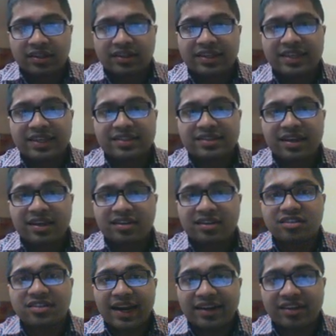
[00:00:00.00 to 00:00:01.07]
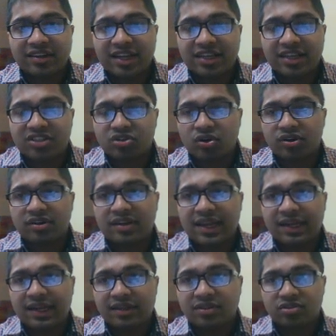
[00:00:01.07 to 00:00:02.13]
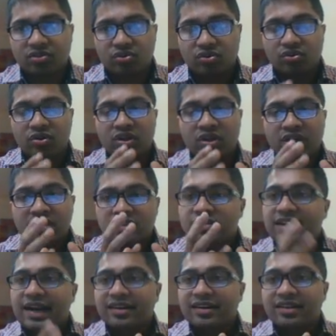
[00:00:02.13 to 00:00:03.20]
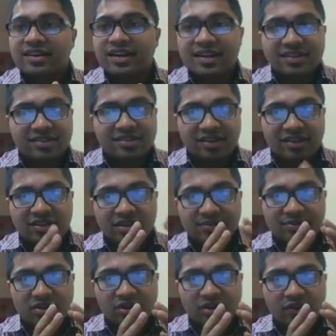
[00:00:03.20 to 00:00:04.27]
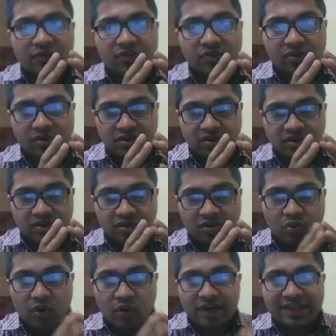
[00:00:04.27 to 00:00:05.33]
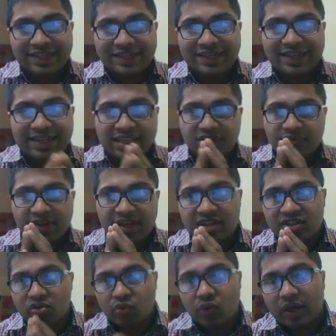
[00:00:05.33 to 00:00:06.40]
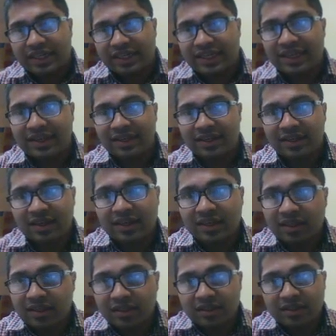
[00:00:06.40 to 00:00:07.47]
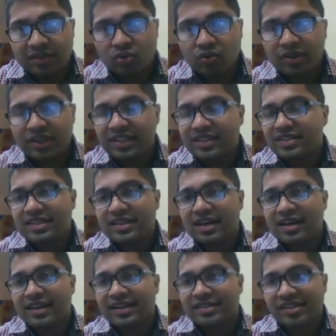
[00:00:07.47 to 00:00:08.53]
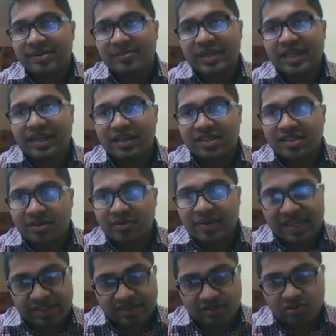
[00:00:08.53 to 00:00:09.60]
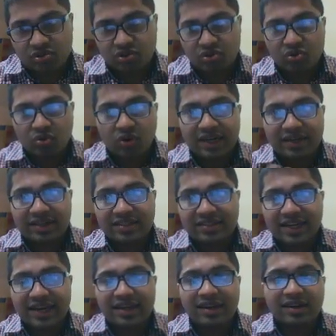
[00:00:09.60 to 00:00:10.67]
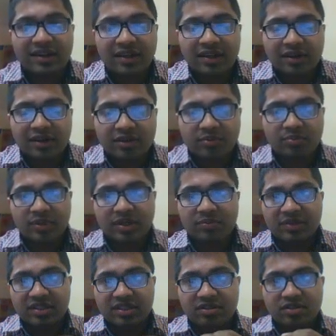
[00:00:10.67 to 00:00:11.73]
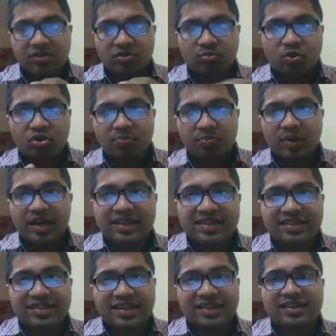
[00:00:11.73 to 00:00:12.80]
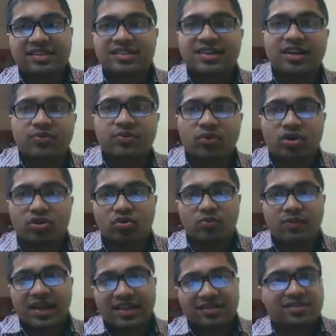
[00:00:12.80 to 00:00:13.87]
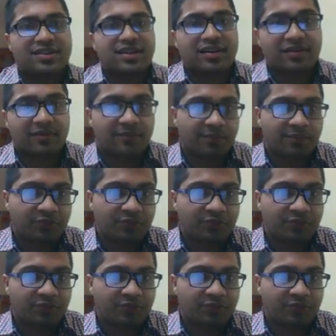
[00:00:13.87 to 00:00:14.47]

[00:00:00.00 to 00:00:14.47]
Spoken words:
These are standardized contracts, so standardized in terms of quantity as well as quality. OTC are extremely customized, so you can decide, which means both parties can decide what to buy and sell.